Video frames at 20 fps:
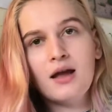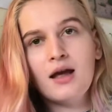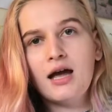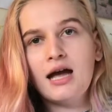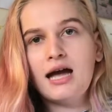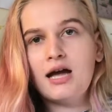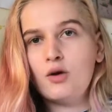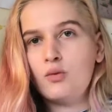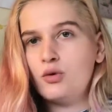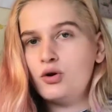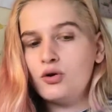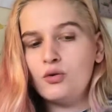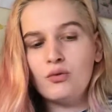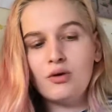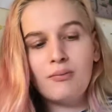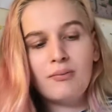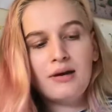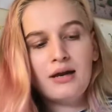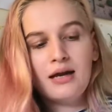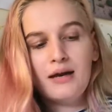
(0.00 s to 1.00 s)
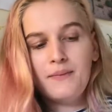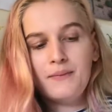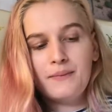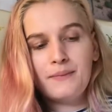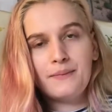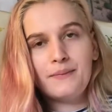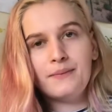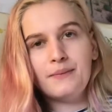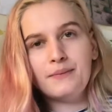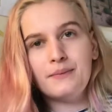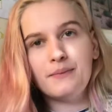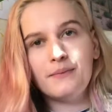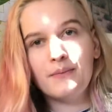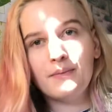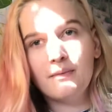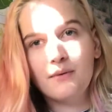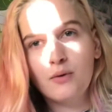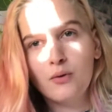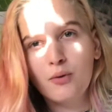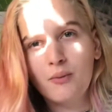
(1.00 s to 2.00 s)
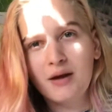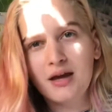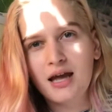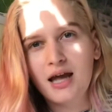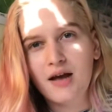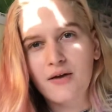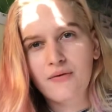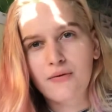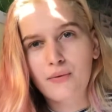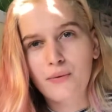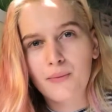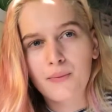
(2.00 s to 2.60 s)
I don't want to rip it in. Let me be careful.